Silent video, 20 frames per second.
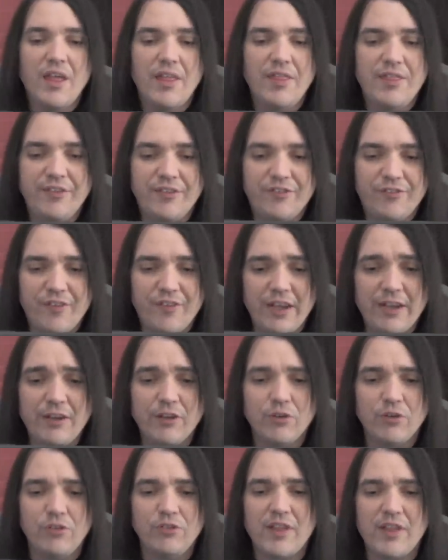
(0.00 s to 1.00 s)
These
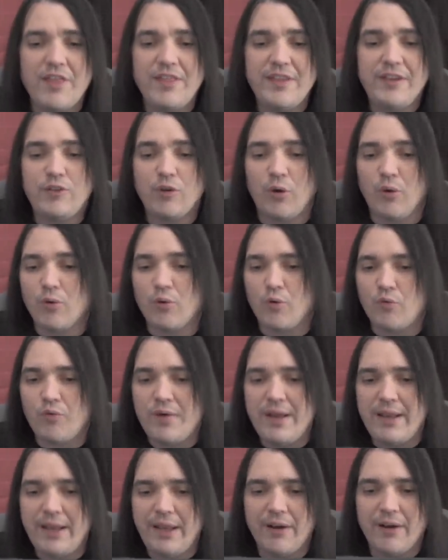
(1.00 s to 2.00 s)
figures, the total
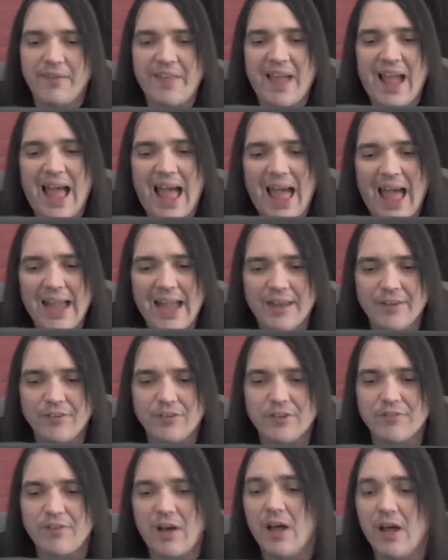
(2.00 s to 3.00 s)
reading, are the
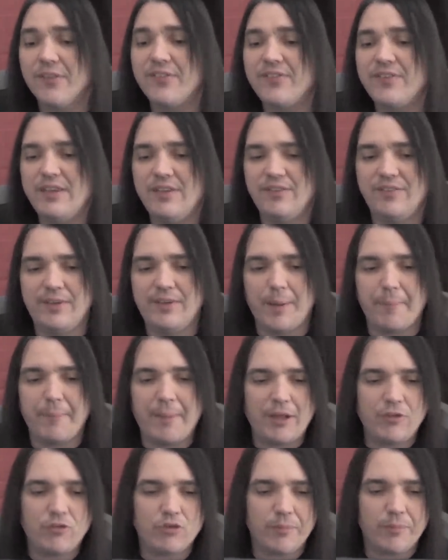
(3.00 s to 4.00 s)
highest of all cesium
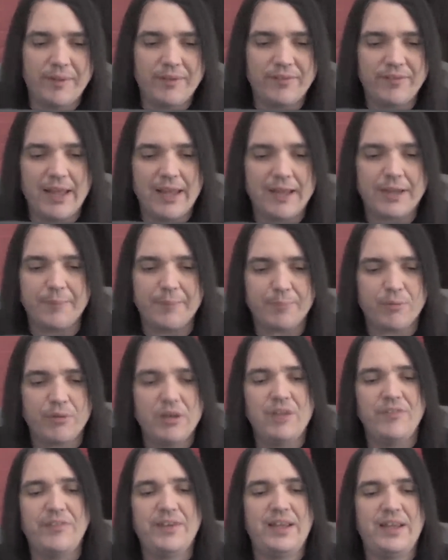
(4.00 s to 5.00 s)
measurements taken
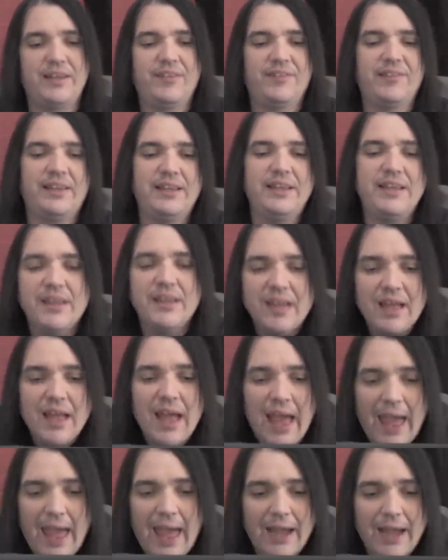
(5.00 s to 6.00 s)
previously.
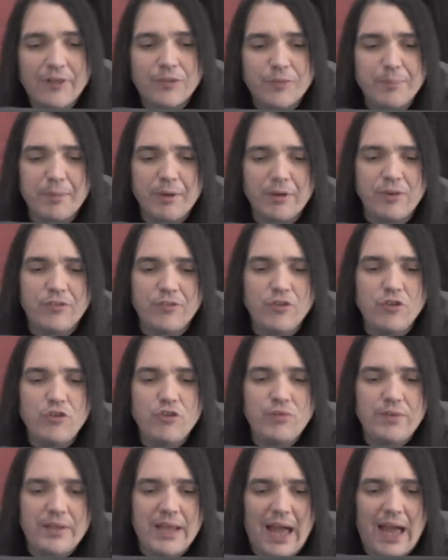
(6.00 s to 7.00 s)
Experts
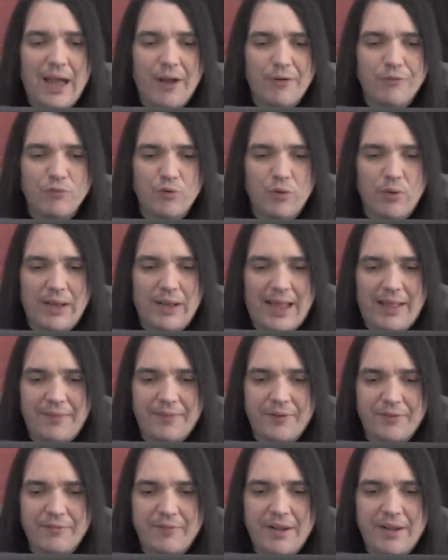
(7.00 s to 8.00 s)
do not rule
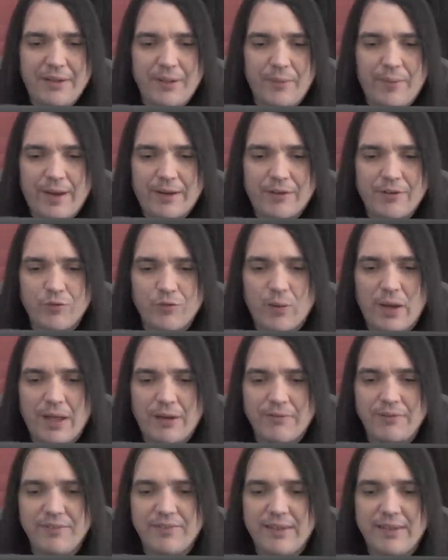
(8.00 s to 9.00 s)
out that radioactive
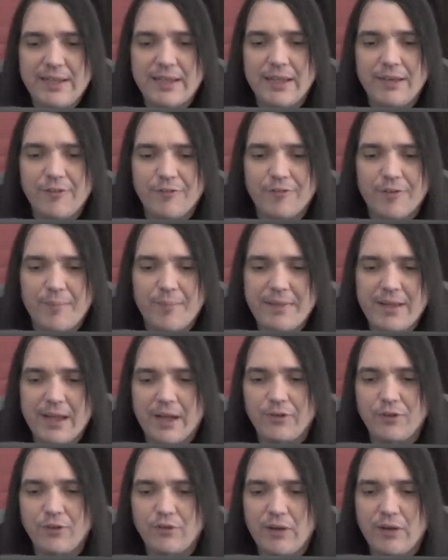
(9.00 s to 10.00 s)
water is leaking from the
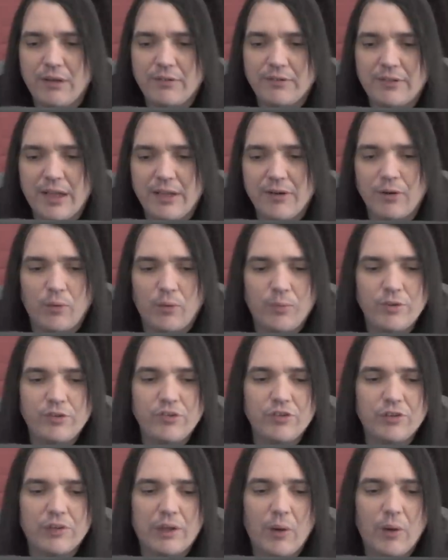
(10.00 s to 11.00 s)
underground tunnel,
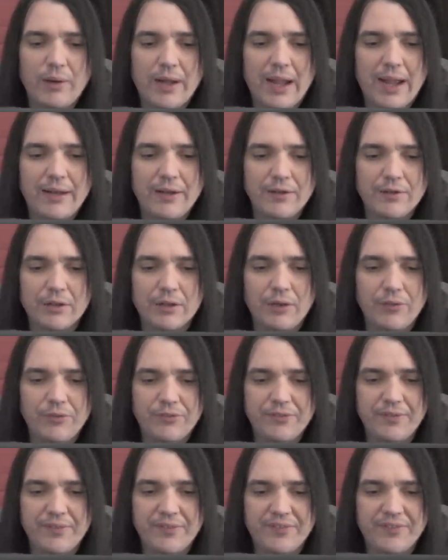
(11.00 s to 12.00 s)
which is located close
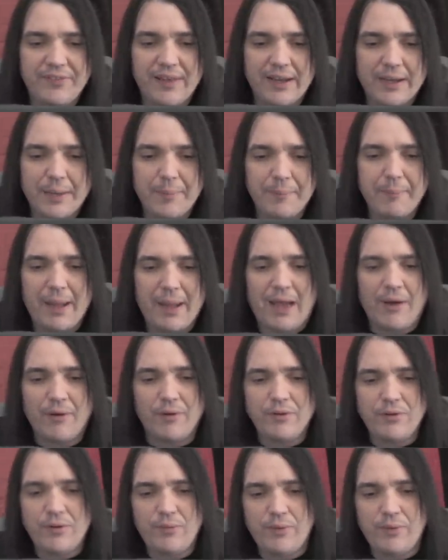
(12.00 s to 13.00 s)
to the second
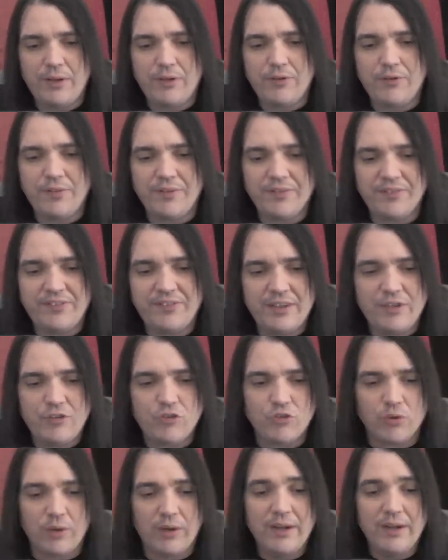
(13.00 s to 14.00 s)
power unit to the
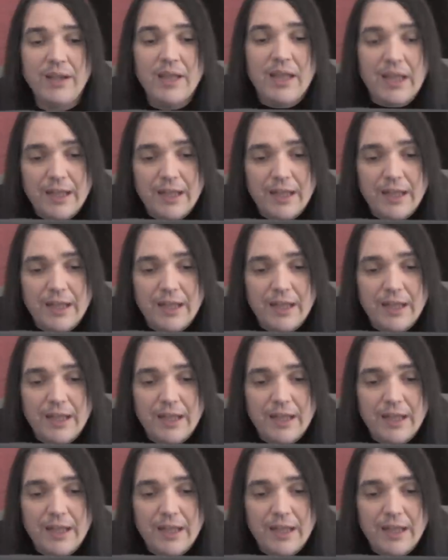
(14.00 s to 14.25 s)
seashore.